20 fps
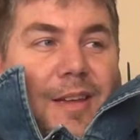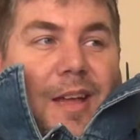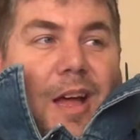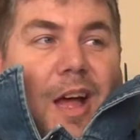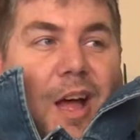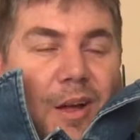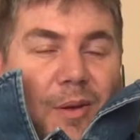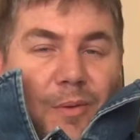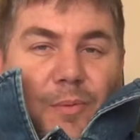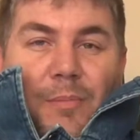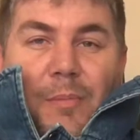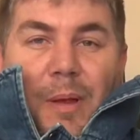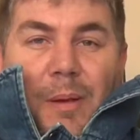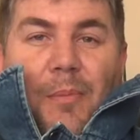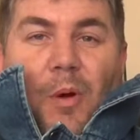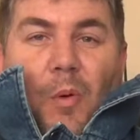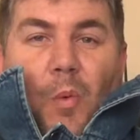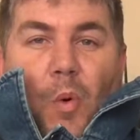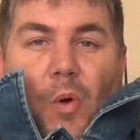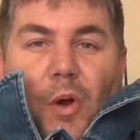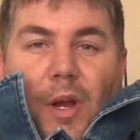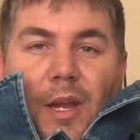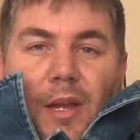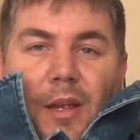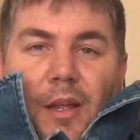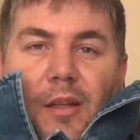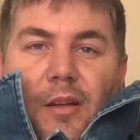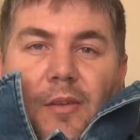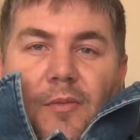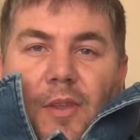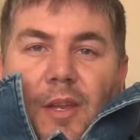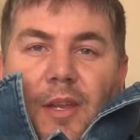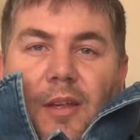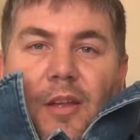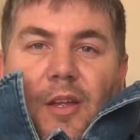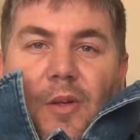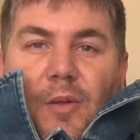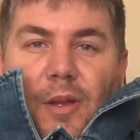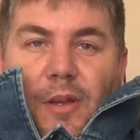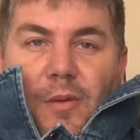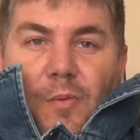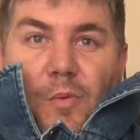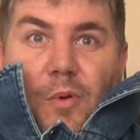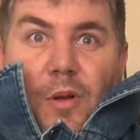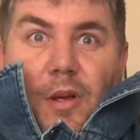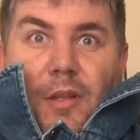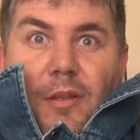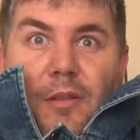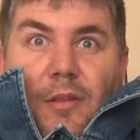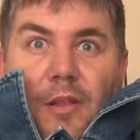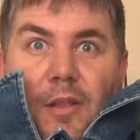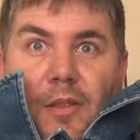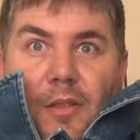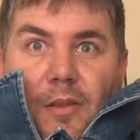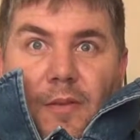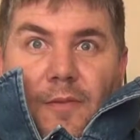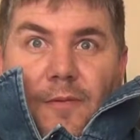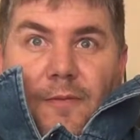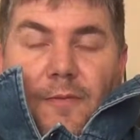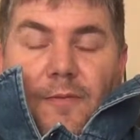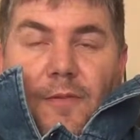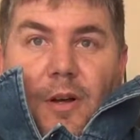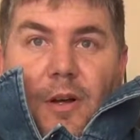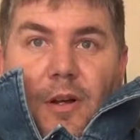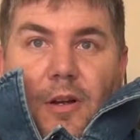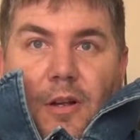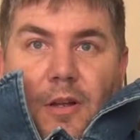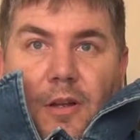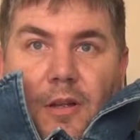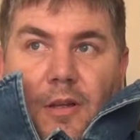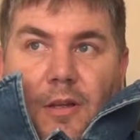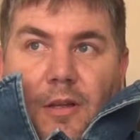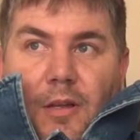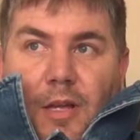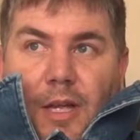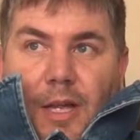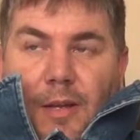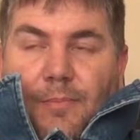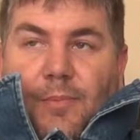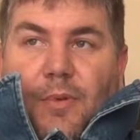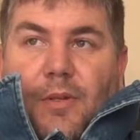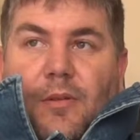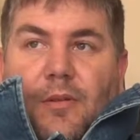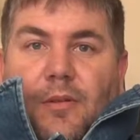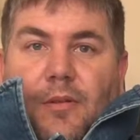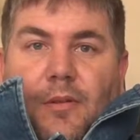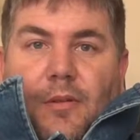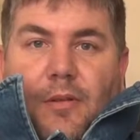I remember walking out of there going, what the fuck happened?